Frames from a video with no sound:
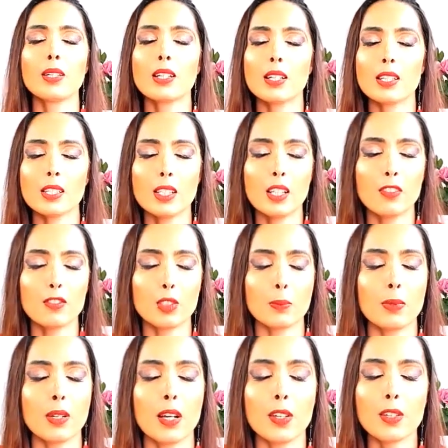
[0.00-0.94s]
treat
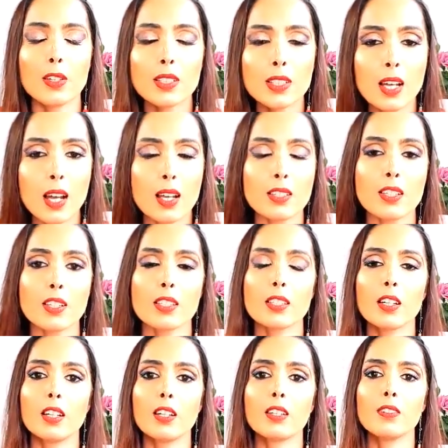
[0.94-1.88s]
ourselves or prioritize
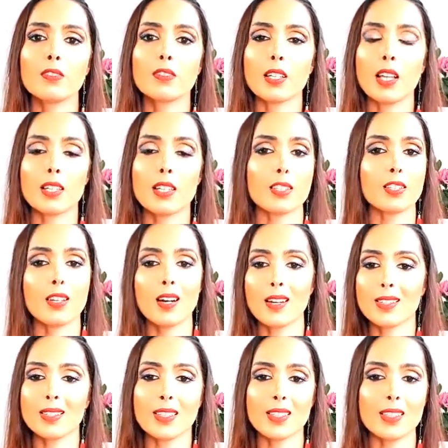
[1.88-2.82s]
ourselves as the
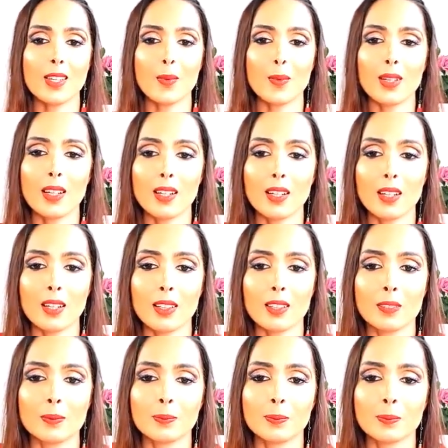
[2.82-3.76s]
goddesses that we
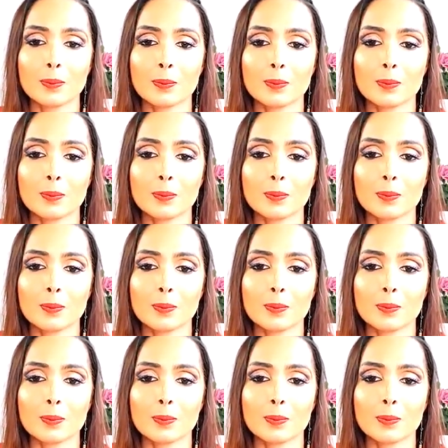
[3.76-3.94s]
are.